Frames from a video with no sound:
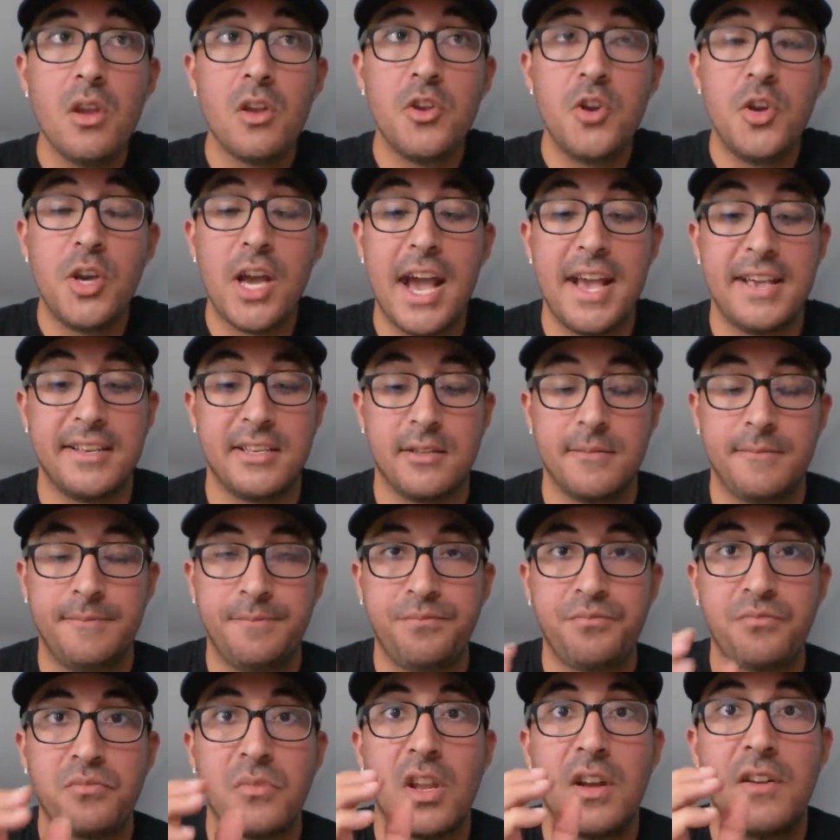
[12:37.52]
you guys,
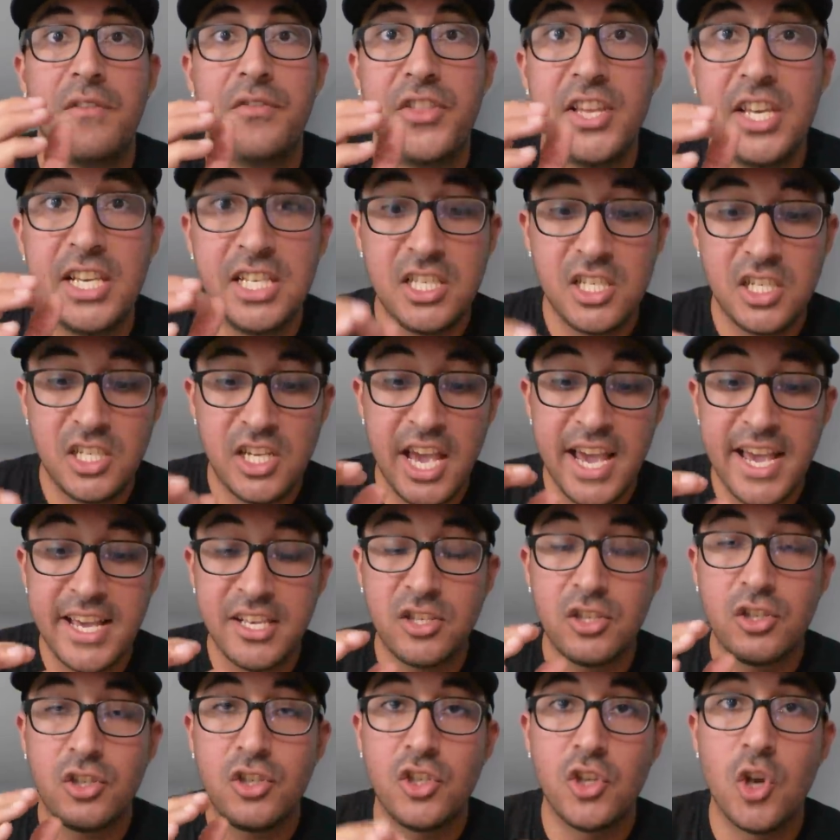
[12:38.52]
this
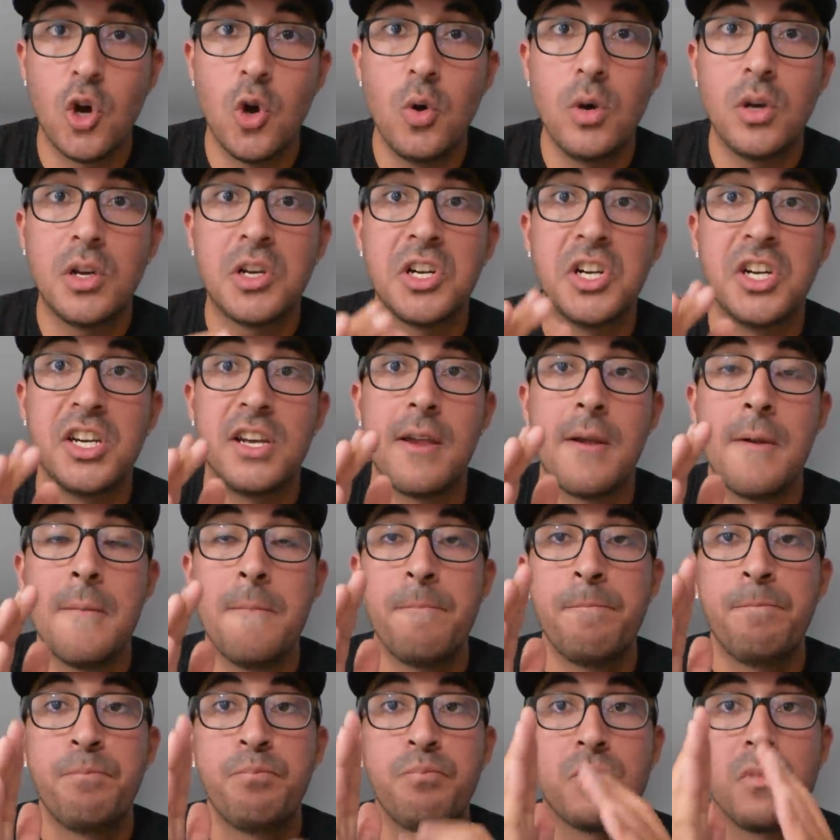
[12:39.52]
tastes so good.
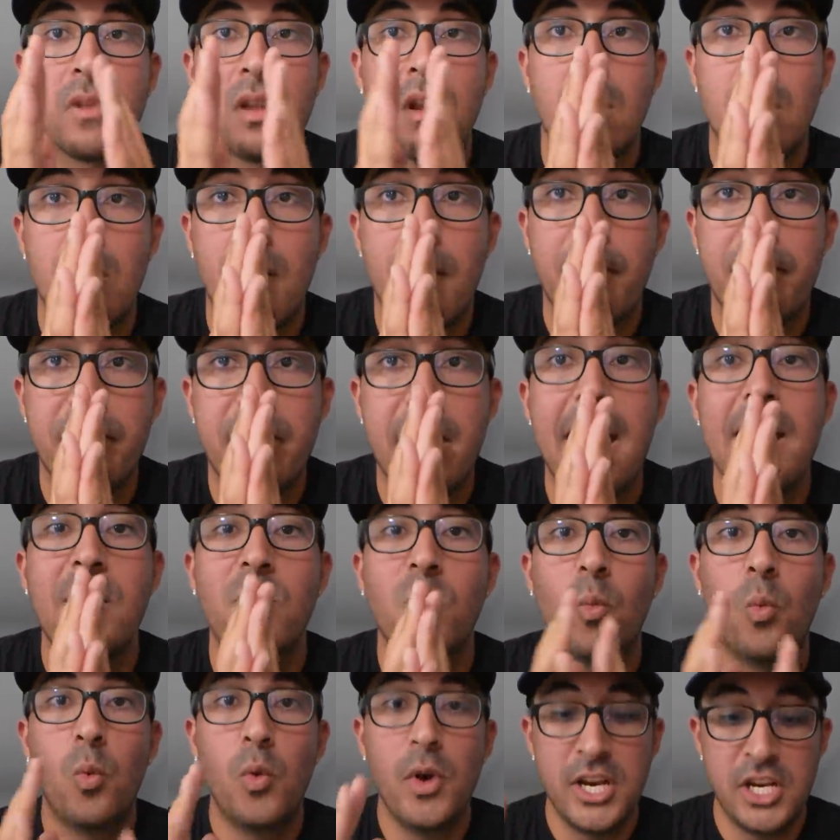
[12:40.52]
I
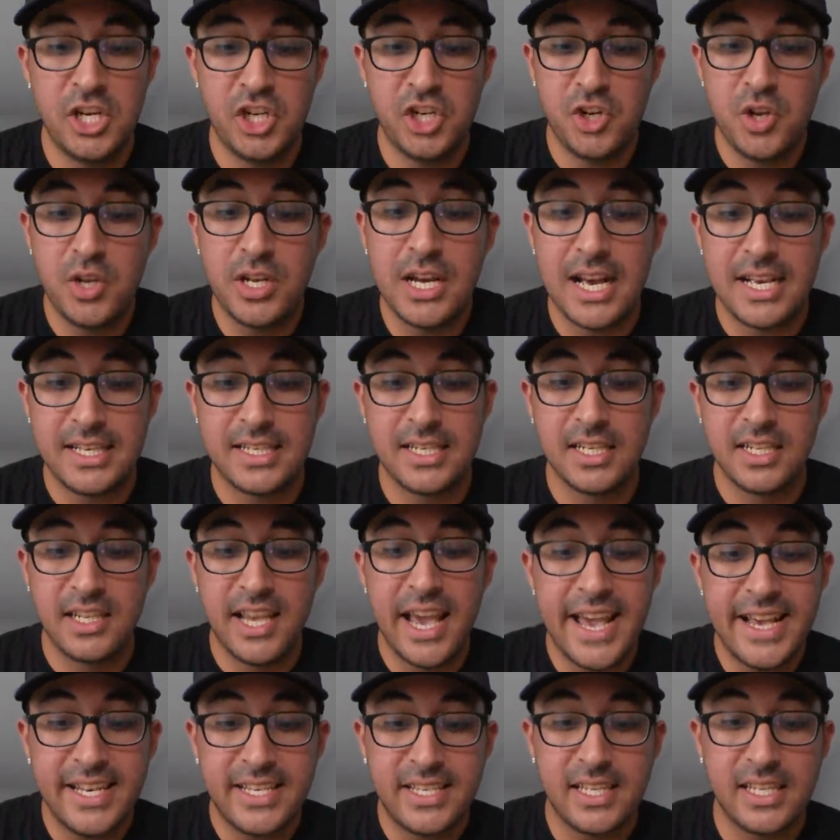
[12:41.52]
wish you guys can
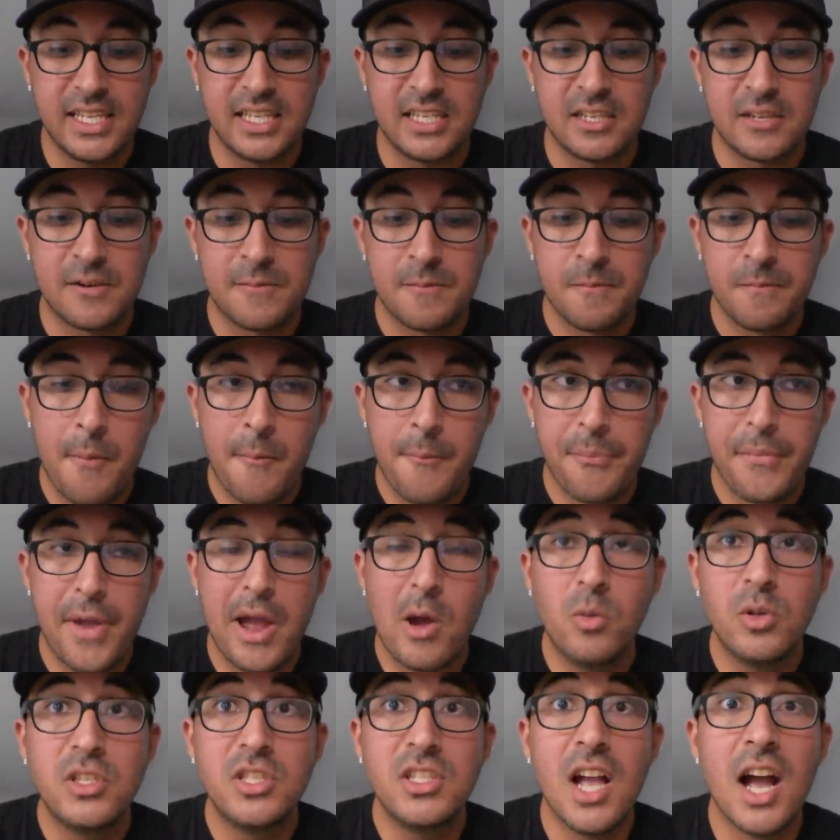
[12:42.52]
taste this.
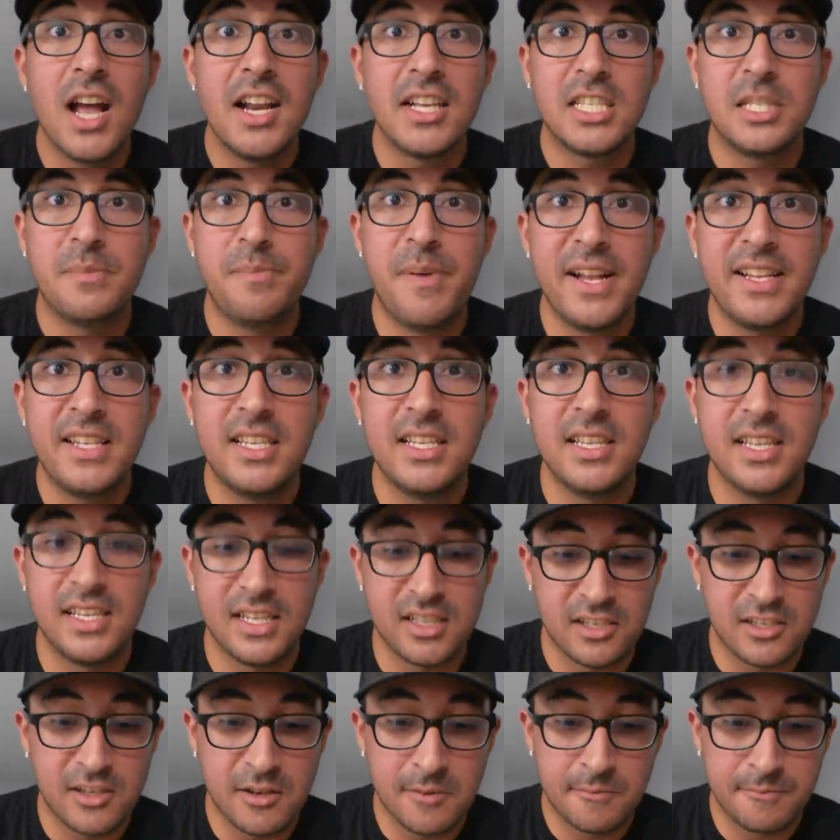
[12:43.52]
I was not expecting
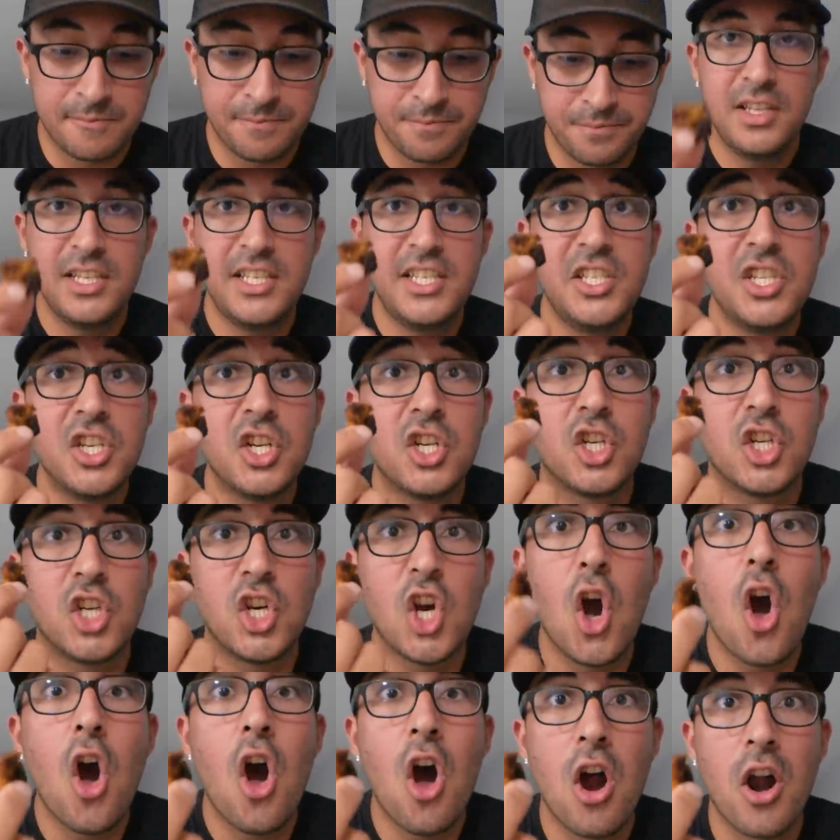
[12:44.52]
this. This is a
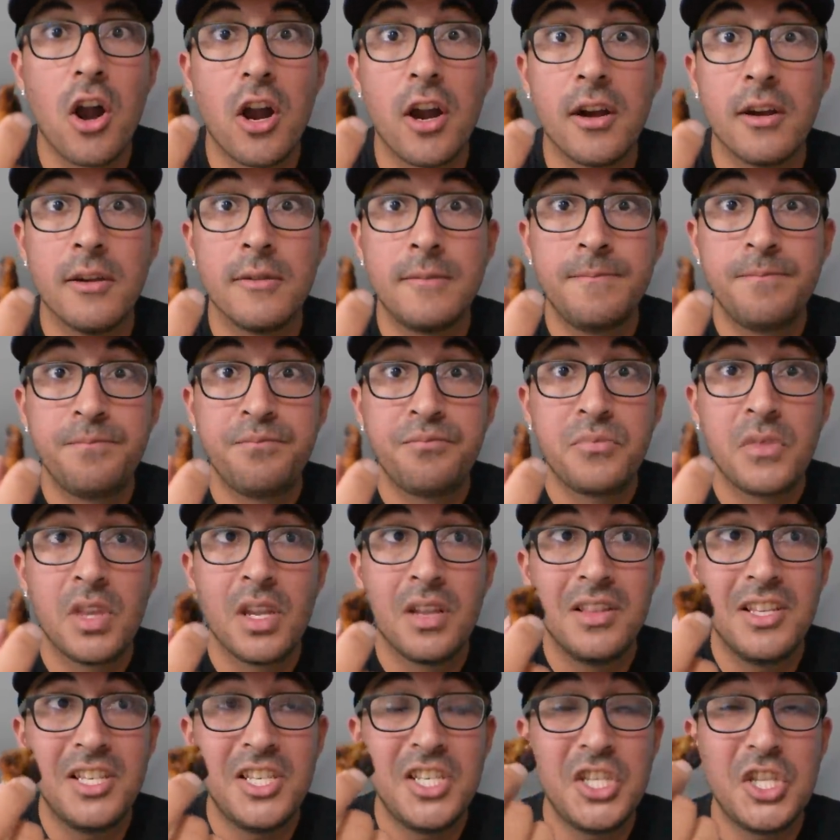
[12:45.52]
gar.
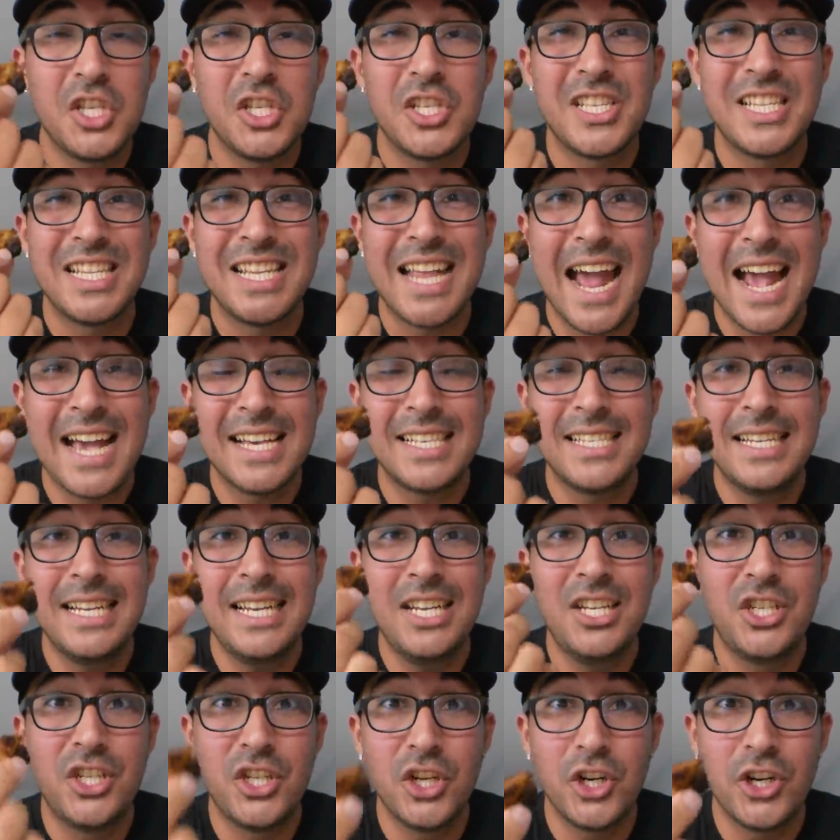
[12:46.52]
This is those nasty,
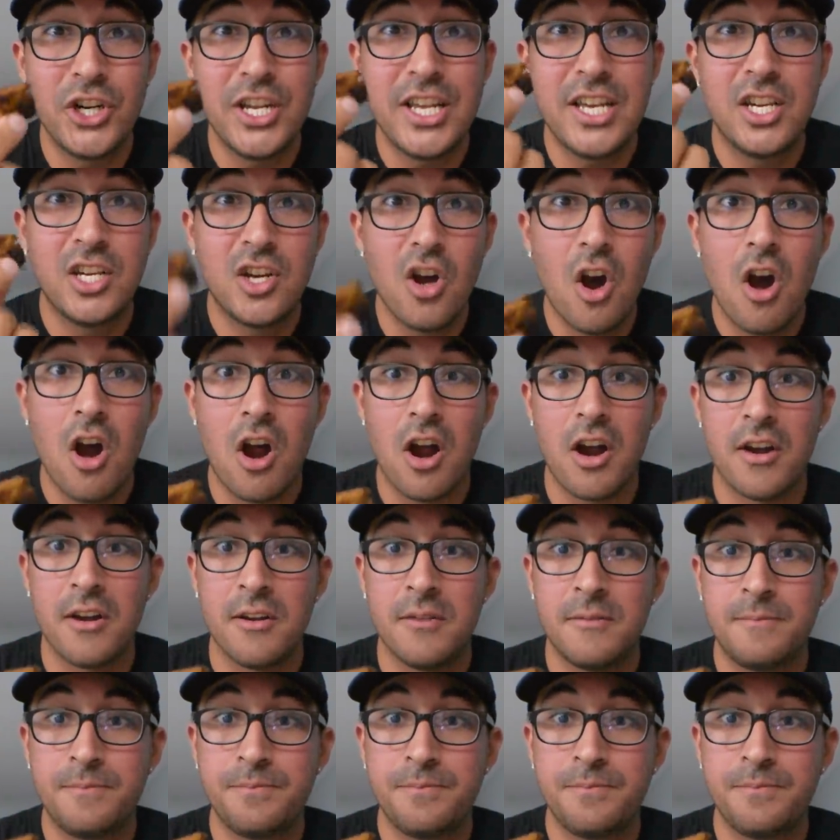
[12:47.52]
dirty gar.